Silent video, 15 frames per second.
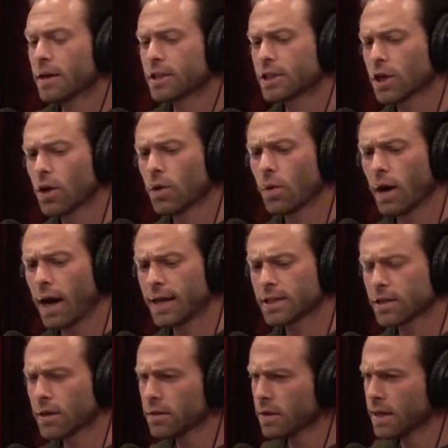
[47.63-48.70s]
So I
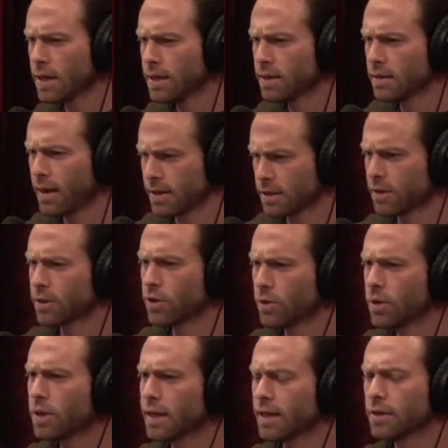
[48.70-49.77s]
start
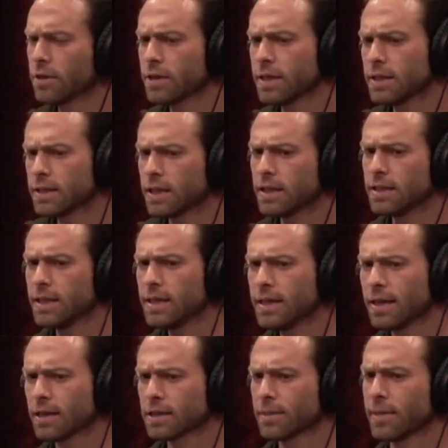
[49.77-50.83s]
Googling and looking into the
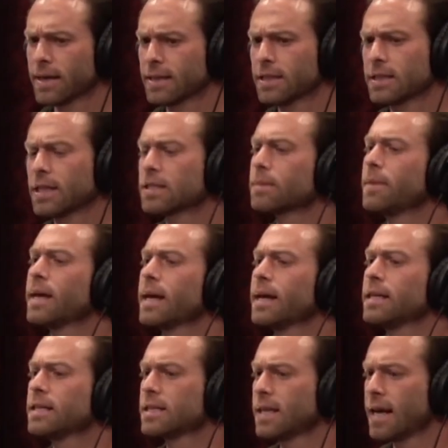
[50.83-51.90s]
details. I'm like, this doesn't make
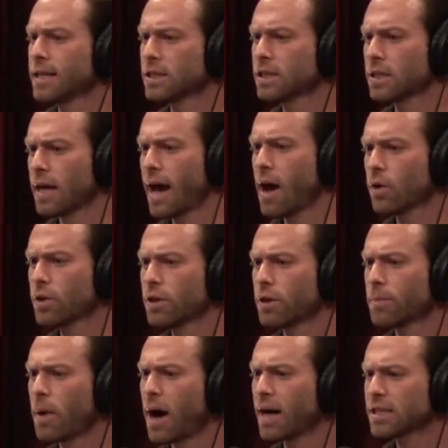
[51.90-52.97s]
any sense. How could
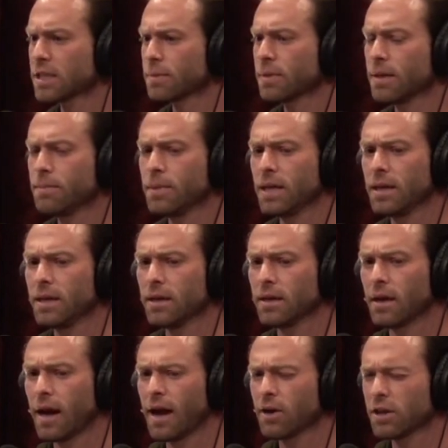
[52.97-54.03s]

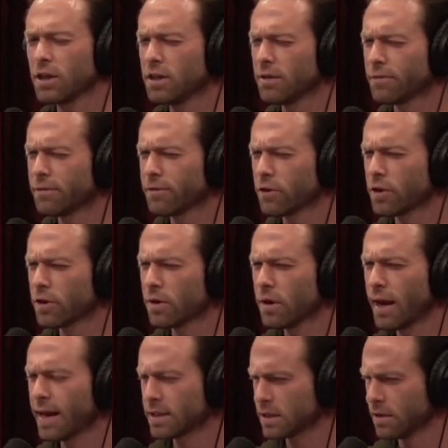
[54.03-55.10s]
they
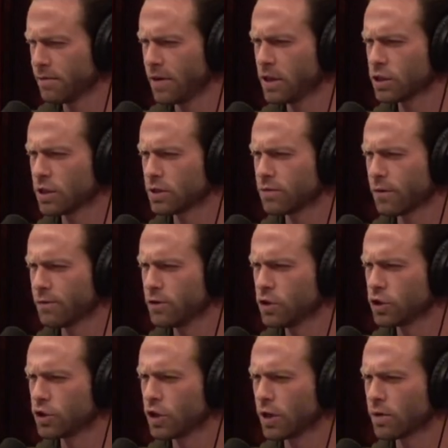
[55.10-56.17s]
defer excavations for
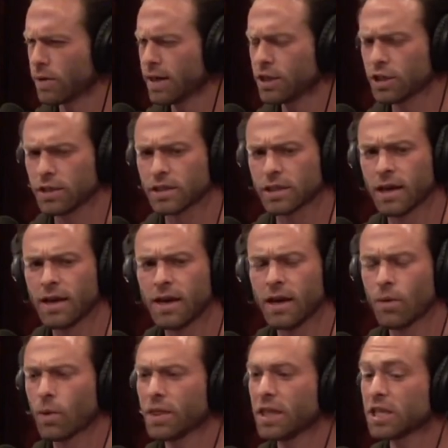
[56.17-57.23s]
future generations
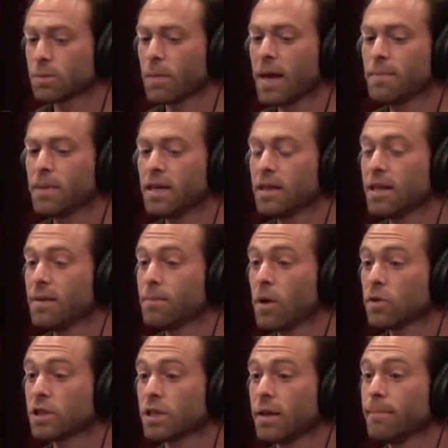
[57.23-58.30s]
when this may be the
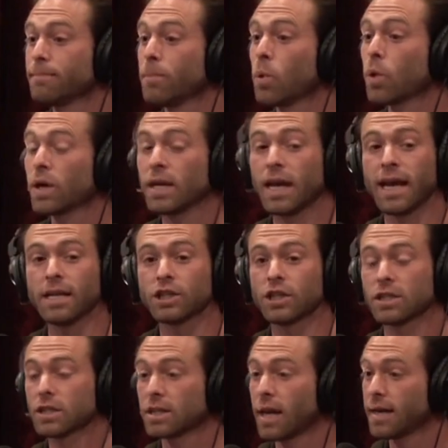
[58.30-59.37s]
most important
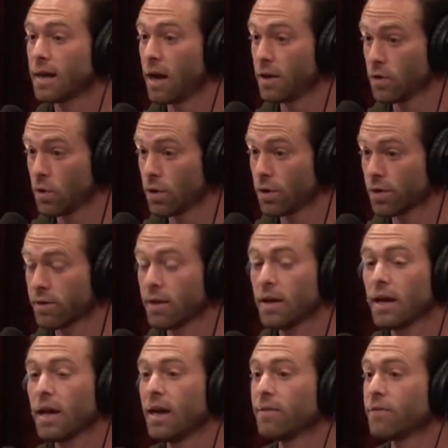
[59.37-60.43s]
ancient site on Earth
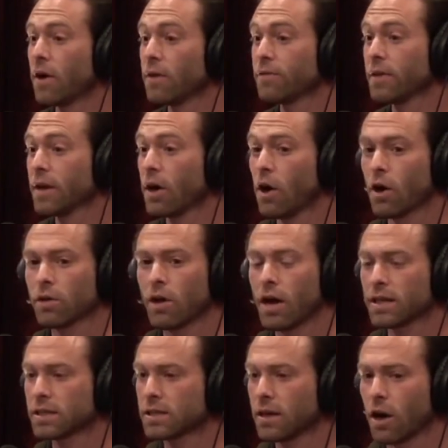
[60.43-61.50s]
involving
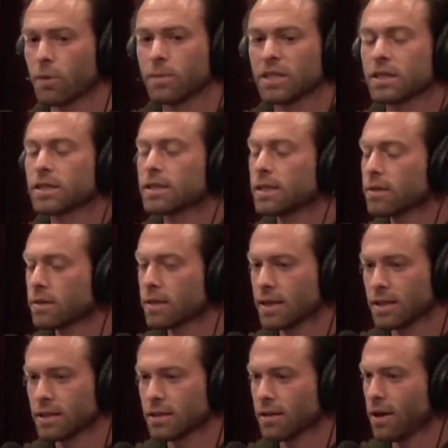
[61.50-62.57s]
our
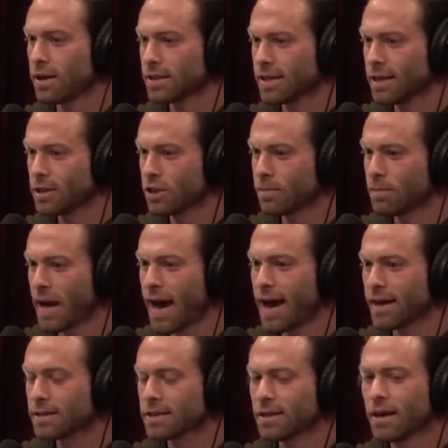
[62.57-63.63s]
mysterious lost ancient
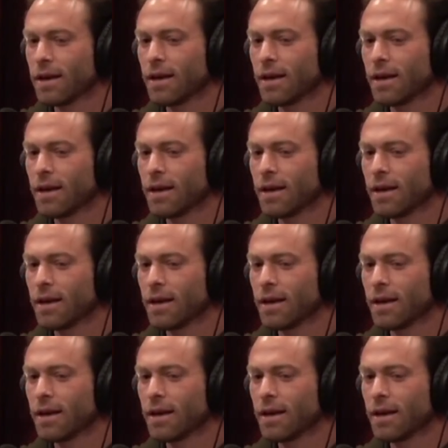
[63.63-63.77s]
past?